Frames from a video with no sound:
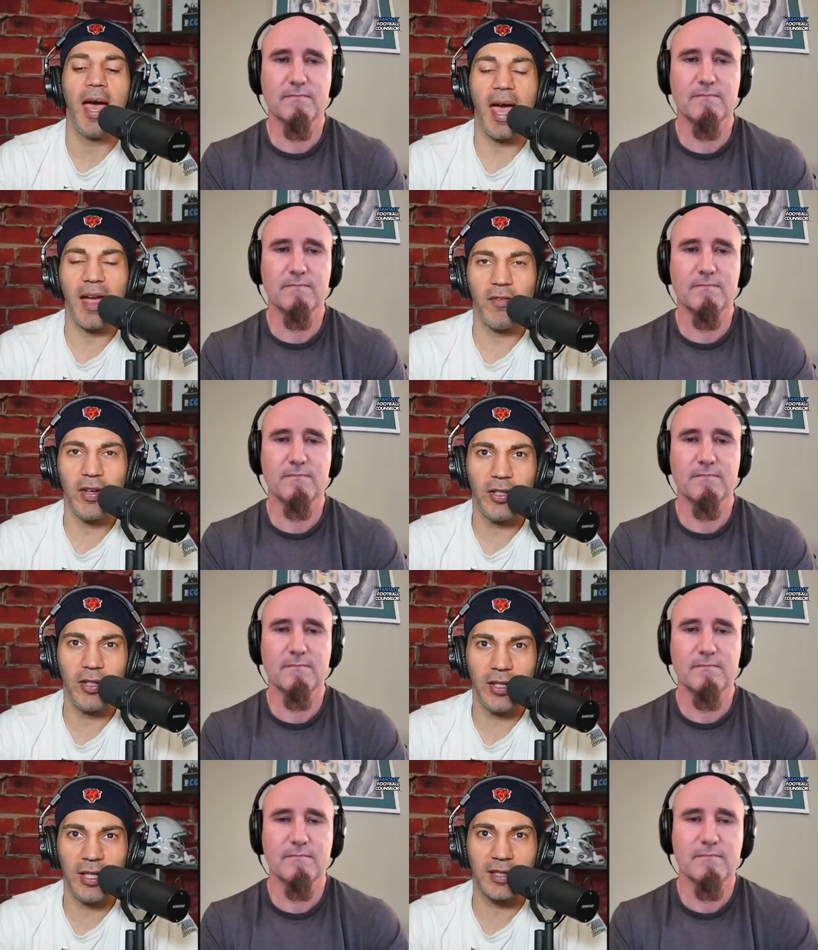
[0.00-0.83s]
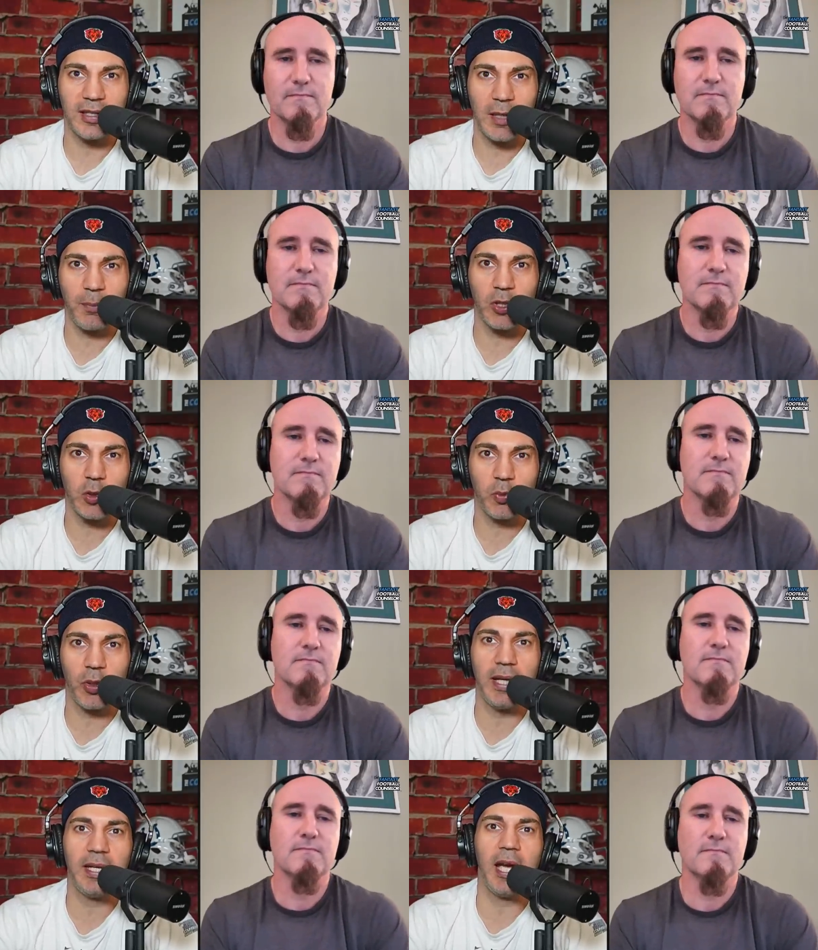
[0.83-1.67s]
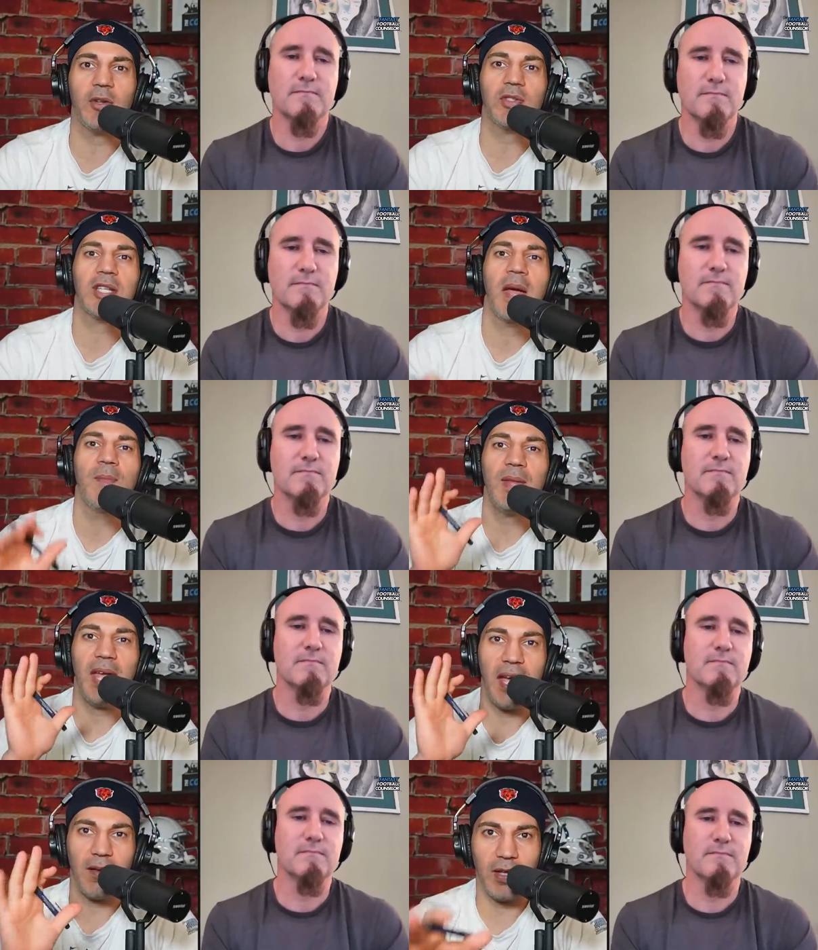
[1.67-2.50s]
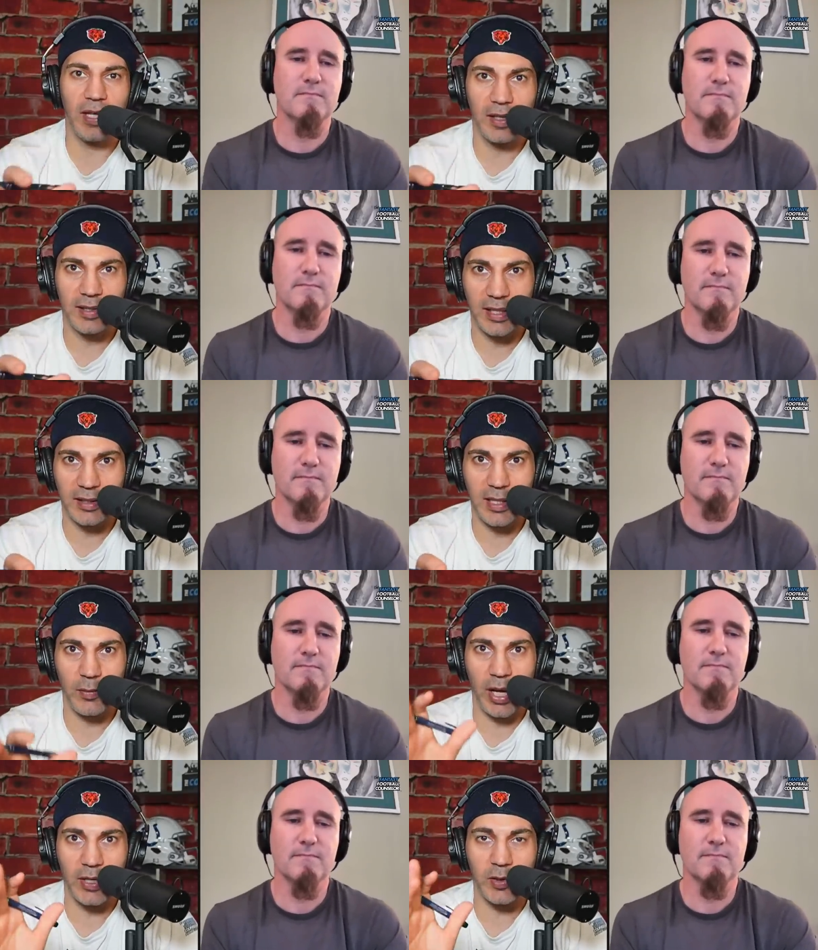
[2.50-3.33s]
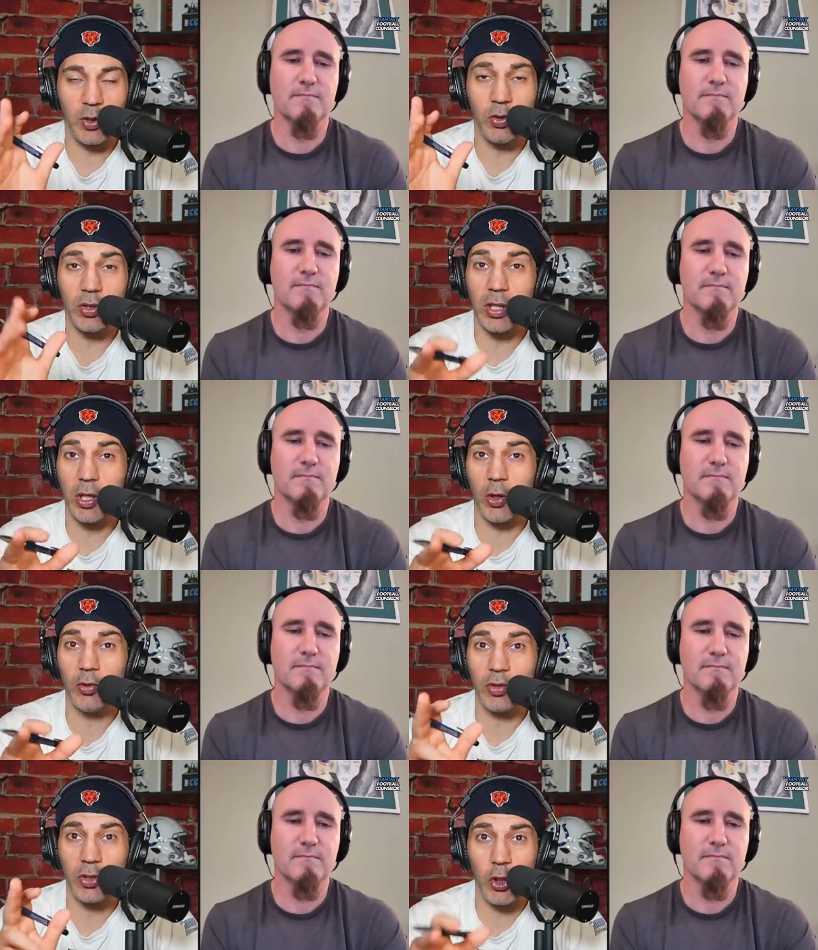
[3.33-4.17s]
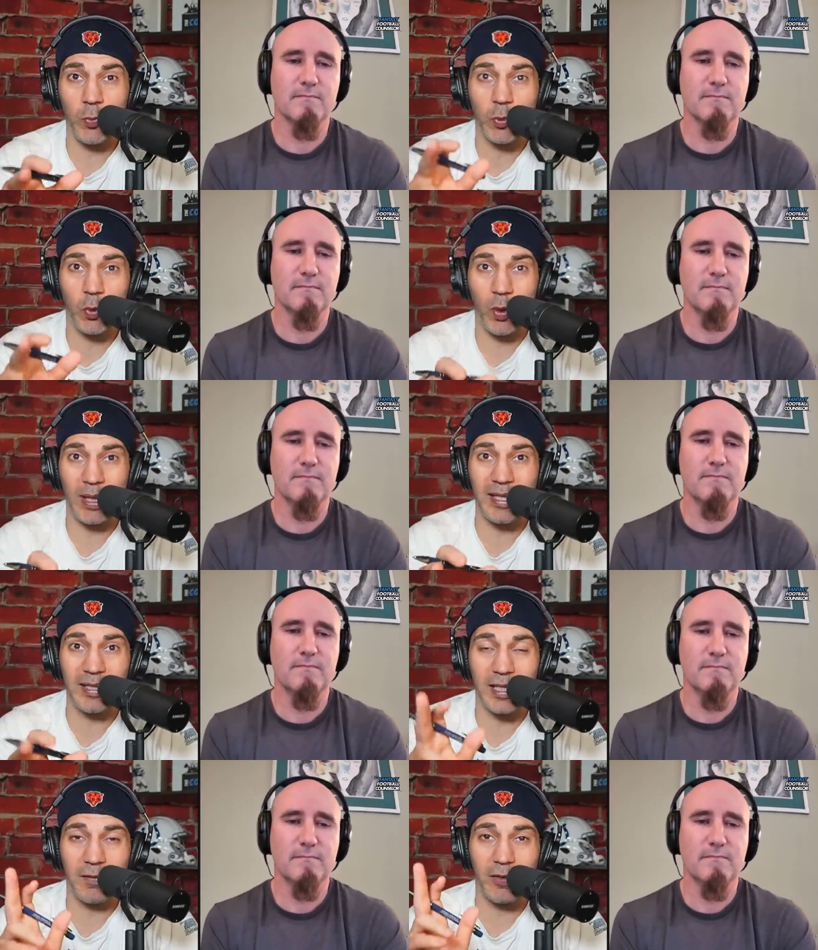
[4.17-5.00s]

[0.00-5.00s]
Speaker 1: Everything you need, sleepers, breakouts, everything in sixteen rounds. Use the code tube twenty, save